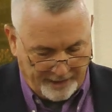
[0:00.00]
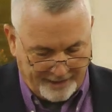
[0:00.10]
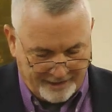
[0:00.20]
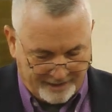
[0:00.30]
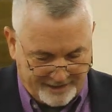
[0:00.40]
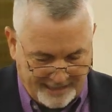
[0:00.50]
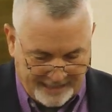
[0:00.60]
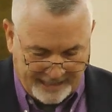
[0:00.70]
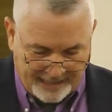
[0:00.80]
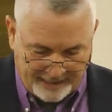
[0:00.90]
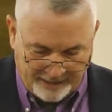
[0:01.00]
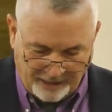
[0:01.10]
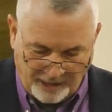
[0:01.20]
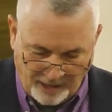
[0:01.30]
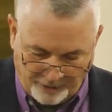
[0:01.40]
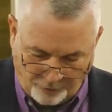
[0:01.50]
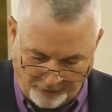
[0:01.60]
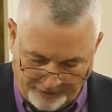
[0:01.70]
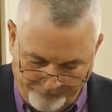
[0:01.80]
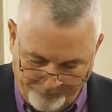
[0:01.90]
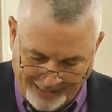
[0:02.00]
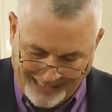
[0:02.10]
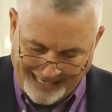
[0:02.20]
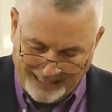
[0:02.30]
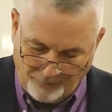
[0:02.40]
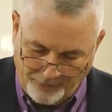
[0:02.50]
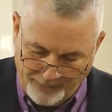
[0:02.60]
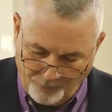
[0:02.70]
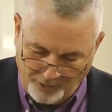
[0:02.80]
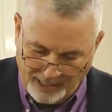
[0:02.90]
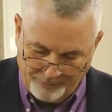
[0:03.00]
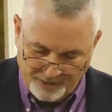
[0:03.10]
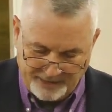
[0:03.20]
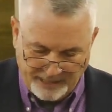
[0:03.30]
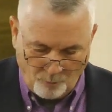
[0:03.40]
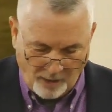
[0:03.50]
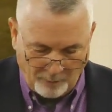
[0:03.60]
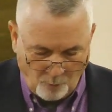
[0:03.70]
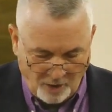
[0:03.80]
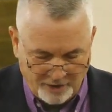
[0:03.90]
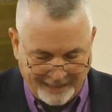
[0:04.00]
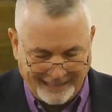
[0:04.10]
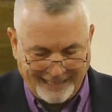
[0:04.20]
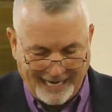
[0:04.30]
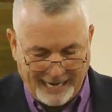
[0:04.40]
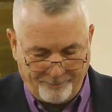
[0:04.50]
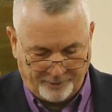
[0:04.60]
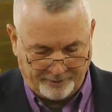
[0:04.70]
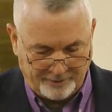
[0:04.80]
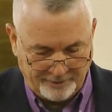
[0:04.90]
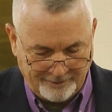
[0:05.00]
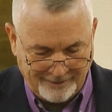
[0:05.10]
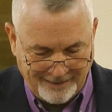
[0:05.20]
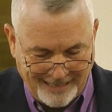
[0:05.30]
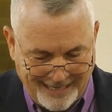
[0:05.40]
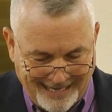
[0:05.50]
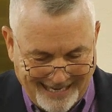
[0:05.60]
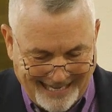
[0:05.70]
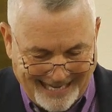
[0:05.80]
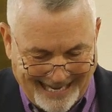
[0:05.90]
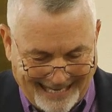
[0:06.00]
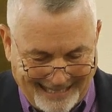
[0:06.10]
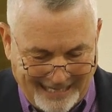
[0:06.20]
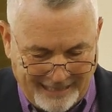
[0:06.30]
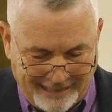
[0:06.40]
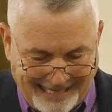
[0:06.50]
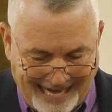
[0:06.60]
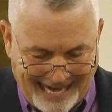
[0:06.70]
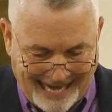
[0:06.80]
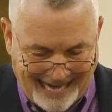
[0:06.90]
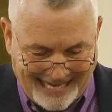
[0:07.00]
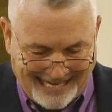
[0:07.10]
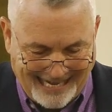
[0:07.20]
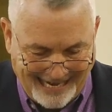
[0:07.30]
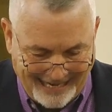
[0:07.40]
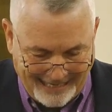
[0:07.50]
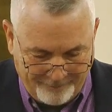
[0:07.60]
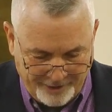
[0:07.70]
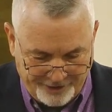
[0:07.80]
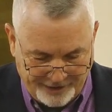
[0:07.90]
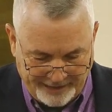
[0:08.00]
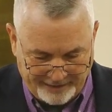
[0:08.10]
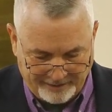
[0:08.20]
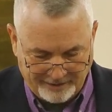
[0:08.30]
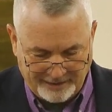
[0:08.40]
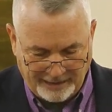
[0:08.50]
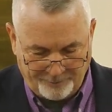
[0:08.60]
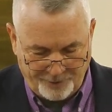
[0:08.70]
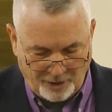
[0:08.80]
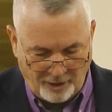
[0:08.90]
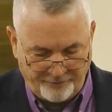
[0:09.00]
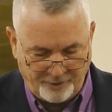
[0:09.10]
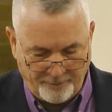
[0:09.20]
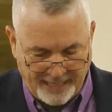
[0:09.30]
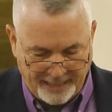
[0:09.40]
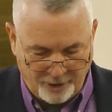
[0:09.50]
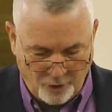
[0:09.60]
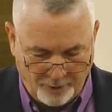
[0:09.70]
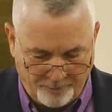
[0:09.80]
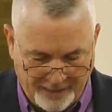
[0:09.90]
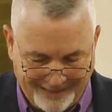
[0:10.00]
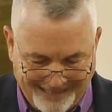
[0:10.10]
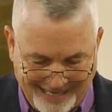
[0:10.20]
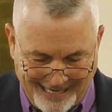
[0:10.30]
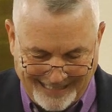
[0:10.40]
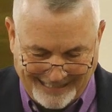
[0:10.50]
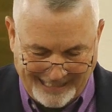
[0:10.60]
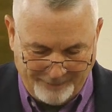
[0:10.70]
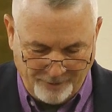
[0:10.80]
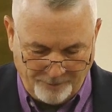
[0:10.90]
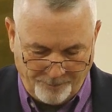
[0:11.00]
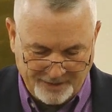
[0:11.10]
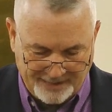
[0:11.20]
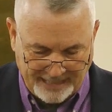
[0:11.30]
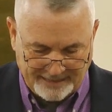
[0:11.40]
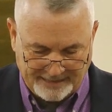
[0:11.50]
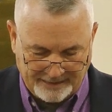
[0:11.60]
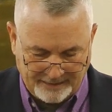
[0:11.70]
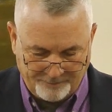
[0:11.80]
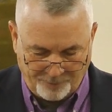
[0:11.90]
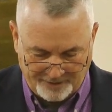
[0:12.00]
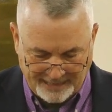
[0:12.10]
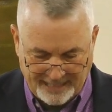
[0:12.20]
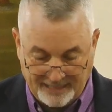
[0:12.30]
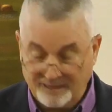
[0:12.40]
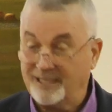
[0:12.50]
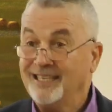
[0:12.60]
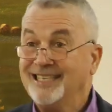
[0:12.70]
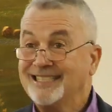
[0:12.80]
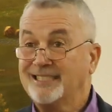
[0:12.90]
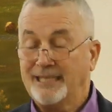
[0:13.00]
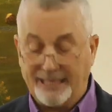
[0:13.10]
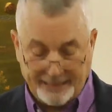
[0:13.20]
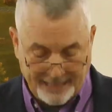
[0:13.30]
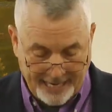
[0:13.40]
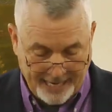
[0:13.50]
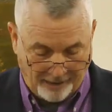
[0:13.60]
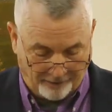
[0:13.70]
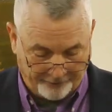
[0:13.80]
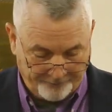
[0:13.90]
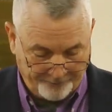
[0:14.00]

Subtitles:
it in the city and in the country. And the people came to see what it was that had happened. And they came to Jesus and observed the man who had been demon-possessed sitting down,